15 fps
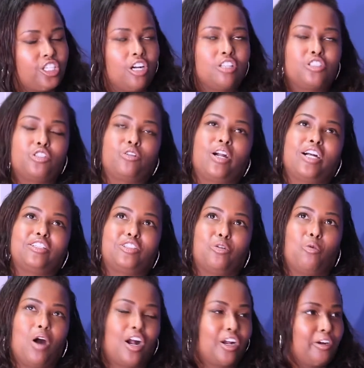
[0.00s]
She also got
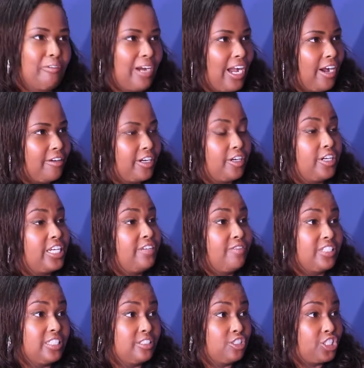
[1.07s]
to walk around and
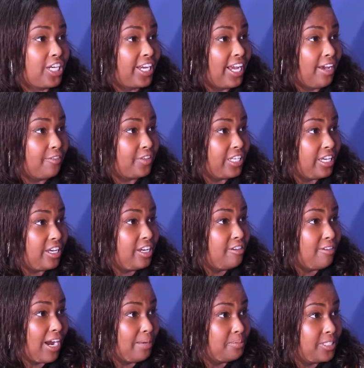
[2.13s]
even check out the
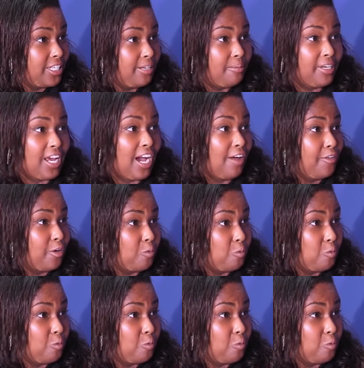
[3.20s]
ERAP team and how they're